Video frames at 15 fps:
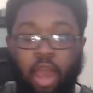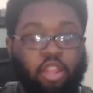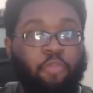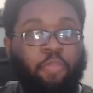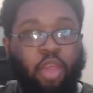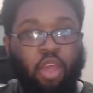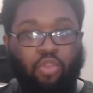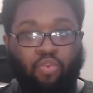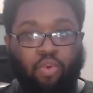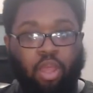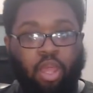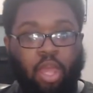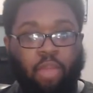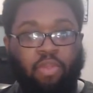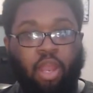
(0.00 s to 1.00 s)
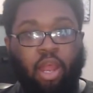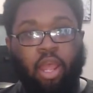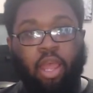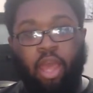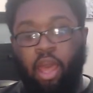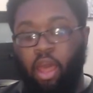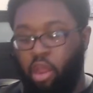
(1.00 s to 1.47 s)
other PS1 games that I
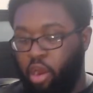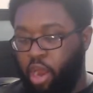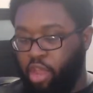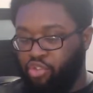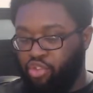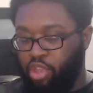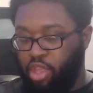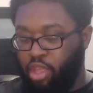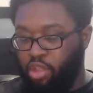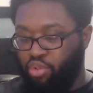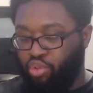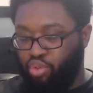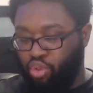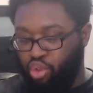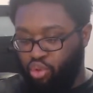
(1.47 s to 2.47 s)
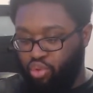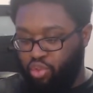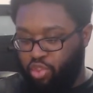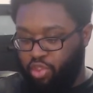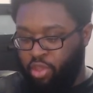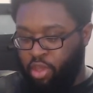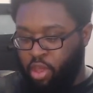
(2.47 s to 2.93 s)
got are actually
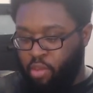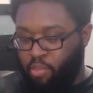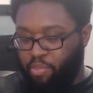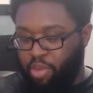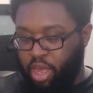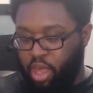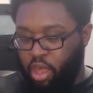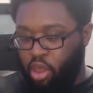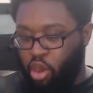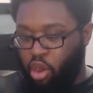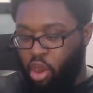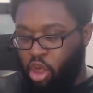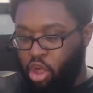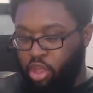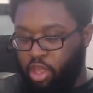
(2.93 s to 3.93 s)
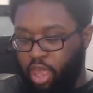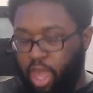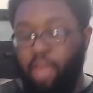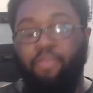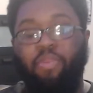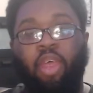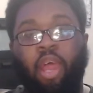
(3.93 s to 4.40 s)
loose, but are all
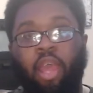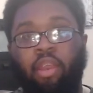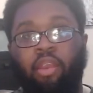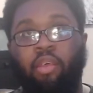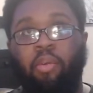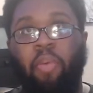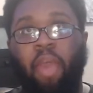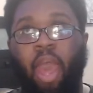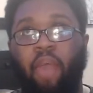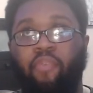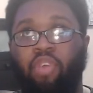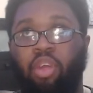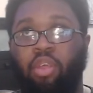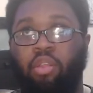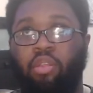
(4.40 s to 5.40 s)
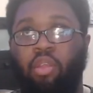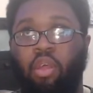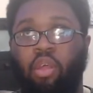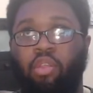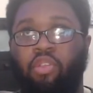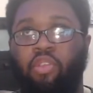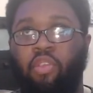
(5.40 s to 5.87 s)
games that I ended up having
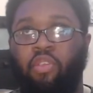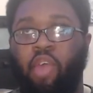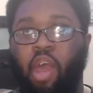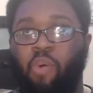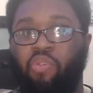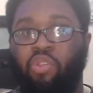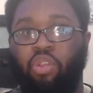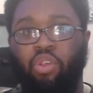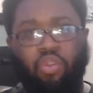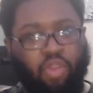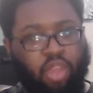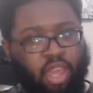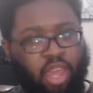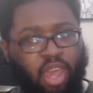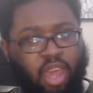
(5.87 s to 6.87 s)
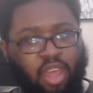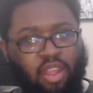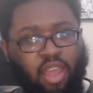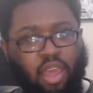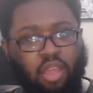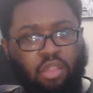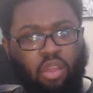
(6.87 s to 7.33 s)
since I was a little kid,
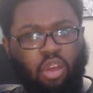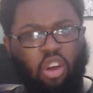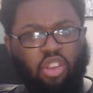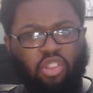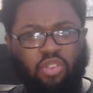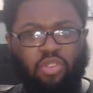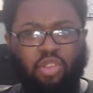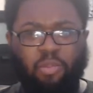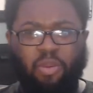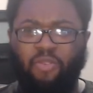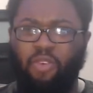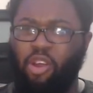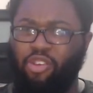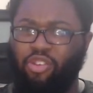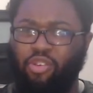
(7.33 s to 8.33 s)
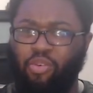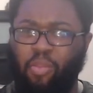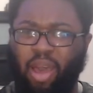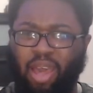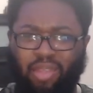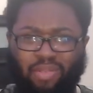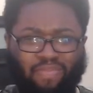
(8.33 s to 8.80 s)
and also some of it also
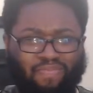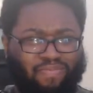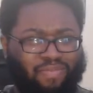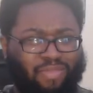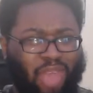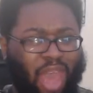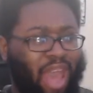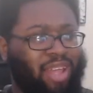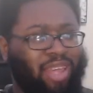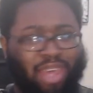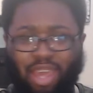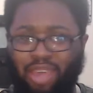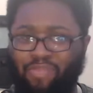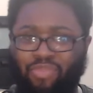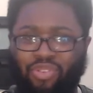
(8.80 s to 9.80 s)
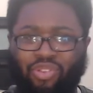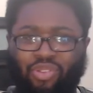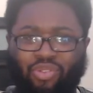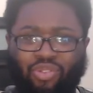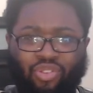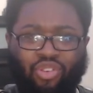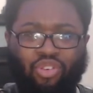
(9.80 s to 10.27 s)
my dad games
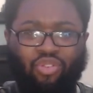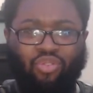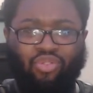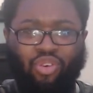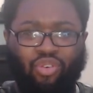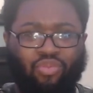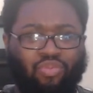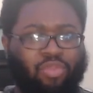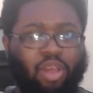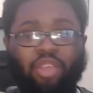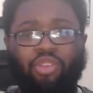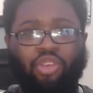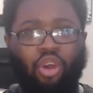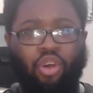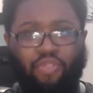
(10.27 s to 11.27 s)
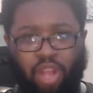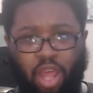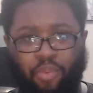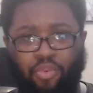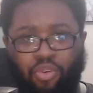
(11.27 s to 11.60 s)
too. So let's go over that.